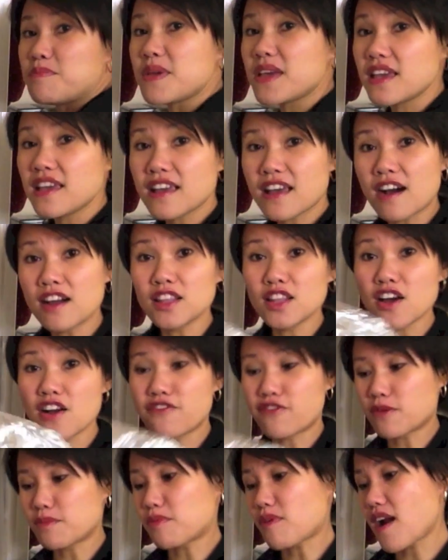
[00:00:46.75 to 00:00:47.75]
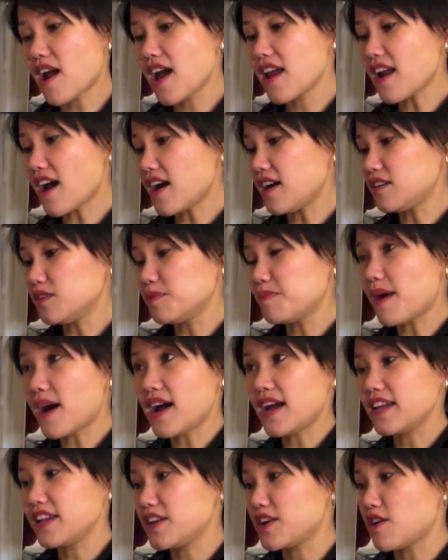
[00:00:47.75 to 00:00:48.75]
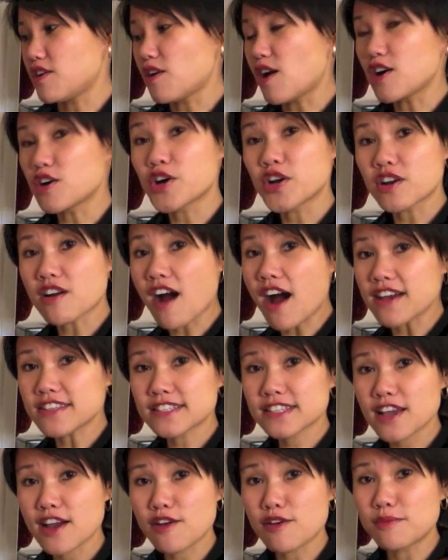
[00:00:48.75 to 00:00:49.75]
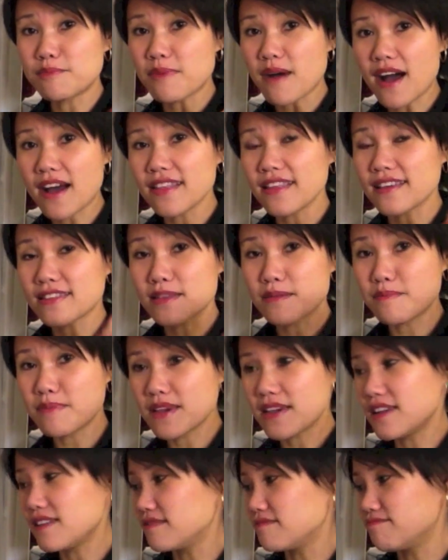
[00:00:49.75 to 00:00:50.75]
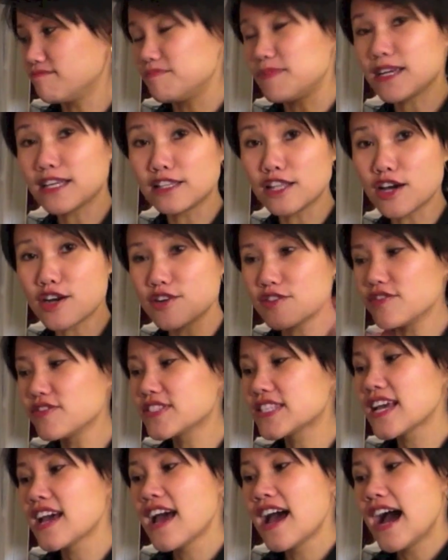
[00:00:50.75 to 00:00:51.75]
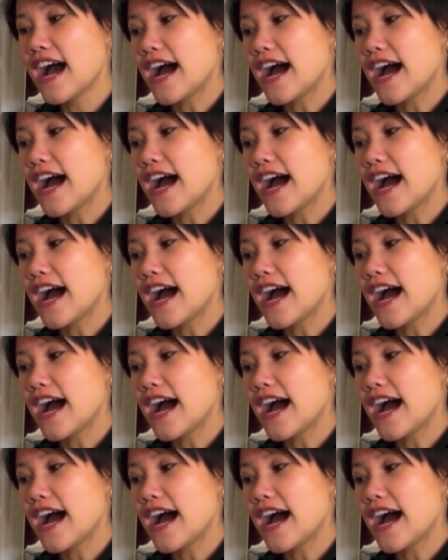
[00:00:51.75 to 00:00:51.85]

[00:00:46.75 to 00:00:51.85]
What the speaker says: big loaf of bread, I'll buy, I'll go to Costco and buy like the big loaves.